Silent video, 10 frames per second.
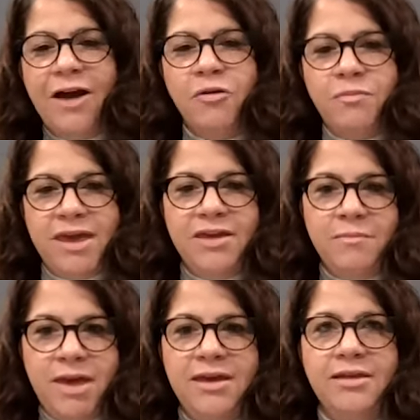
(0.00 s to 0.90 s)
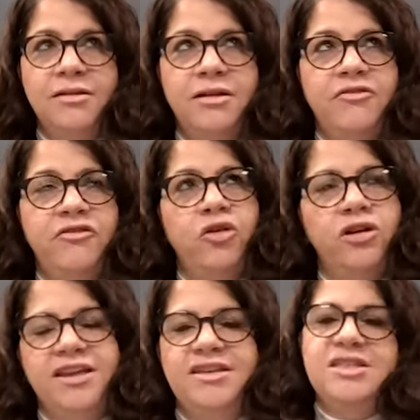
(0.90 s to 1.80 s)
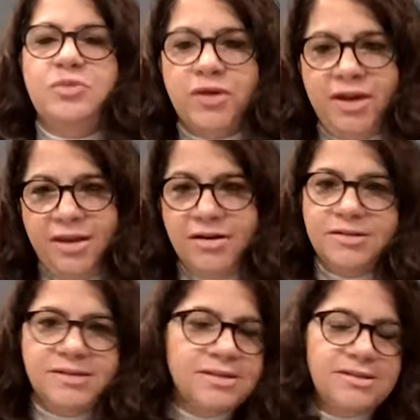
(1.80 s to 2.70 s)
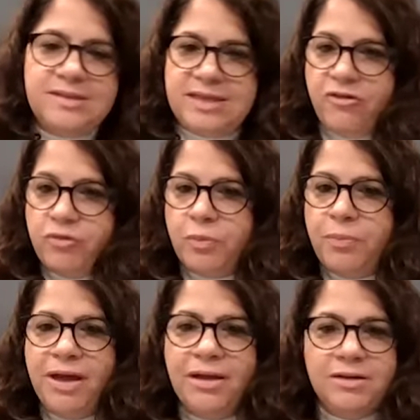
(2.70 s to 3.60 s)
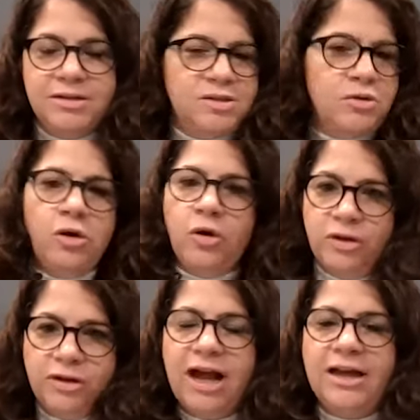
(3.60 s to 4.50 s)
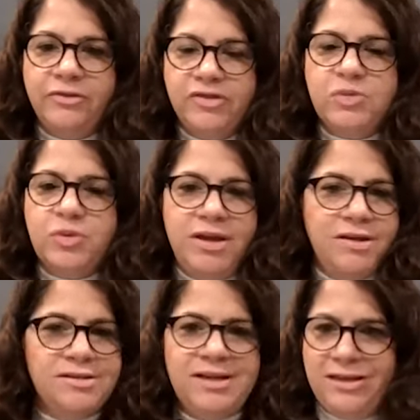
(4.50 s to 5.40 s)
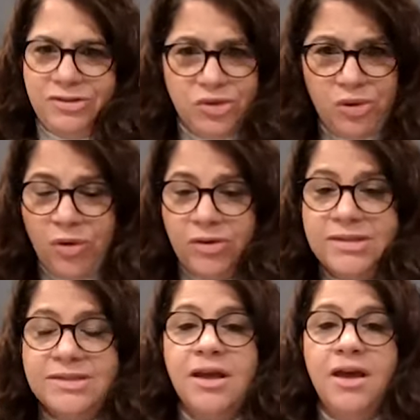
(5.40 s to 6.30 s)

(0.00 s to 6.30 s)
We make main for like sprayers, self-propellers, or other kind of sprayers like drones,